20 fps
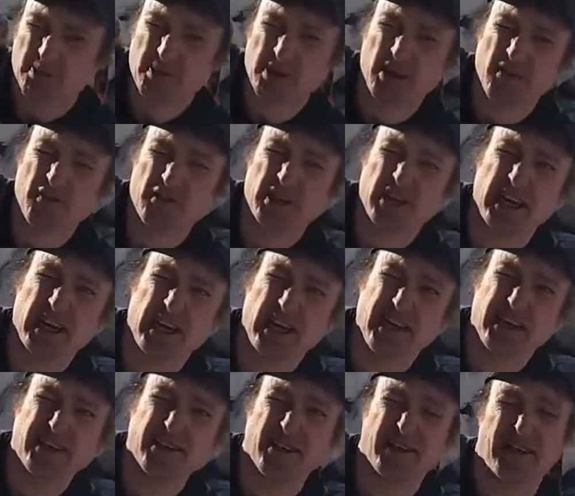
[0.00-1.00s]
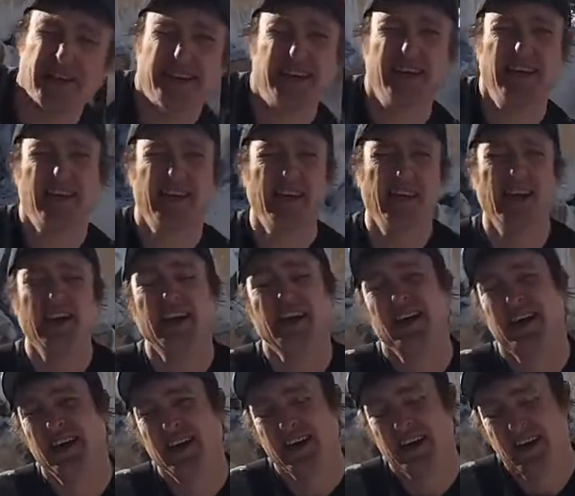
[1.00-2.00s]
a beautiful day. So like I say,
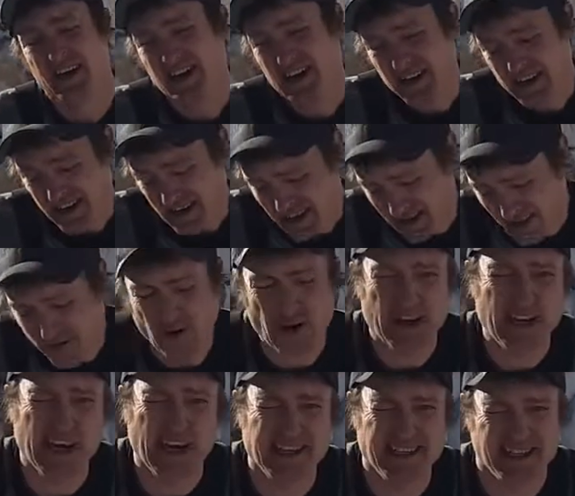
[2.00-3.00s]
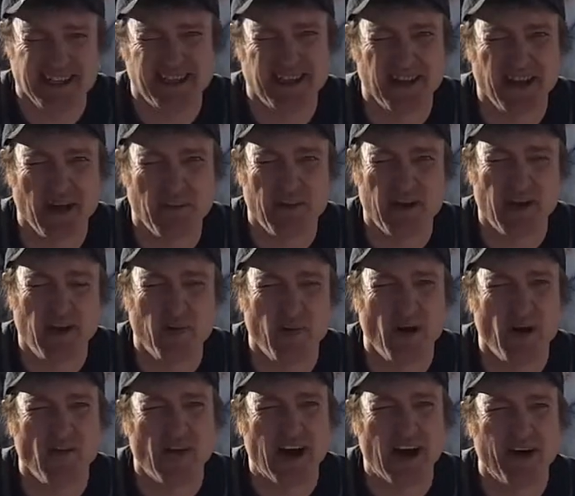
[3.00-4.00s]
the forecast is delayed by
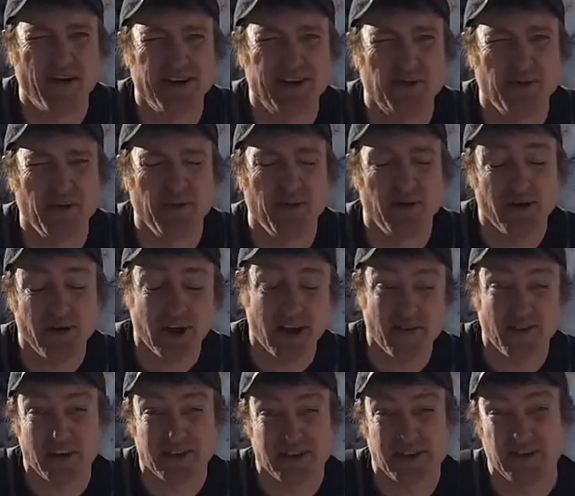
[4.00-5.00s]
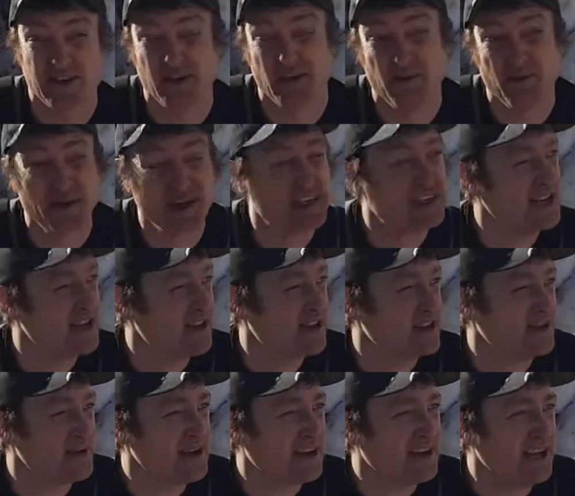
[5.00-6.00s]
12 hours. We will have lots of snow in BC
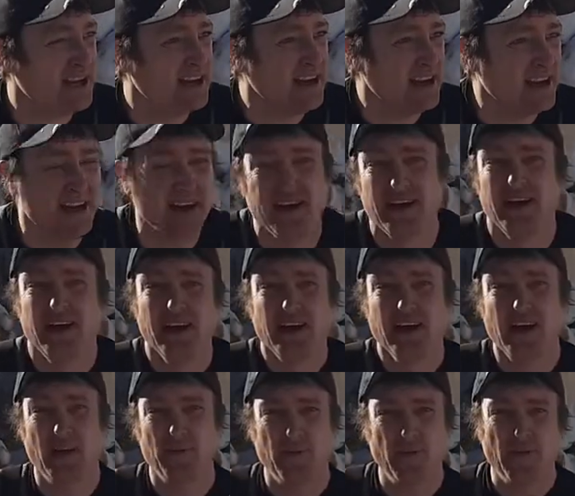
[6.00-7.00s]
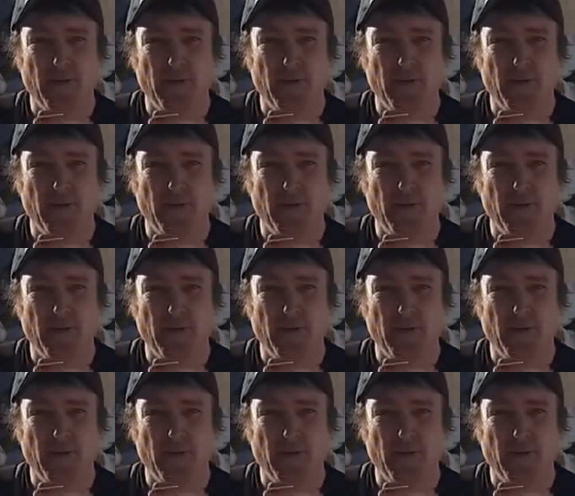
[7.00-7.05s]
this weekend couple